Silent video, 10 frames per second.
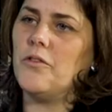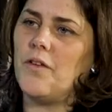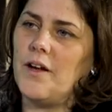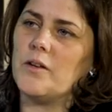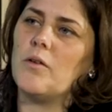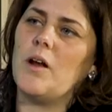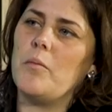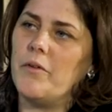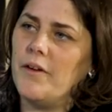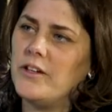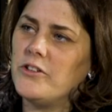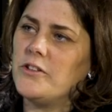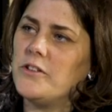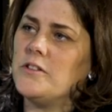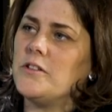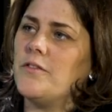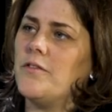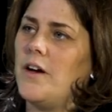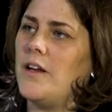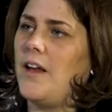find collaborations and
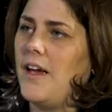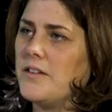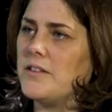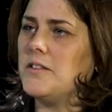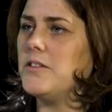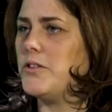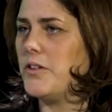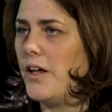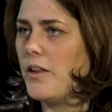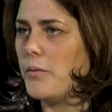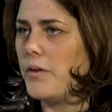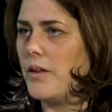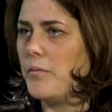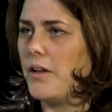find exits together with them. Yeah.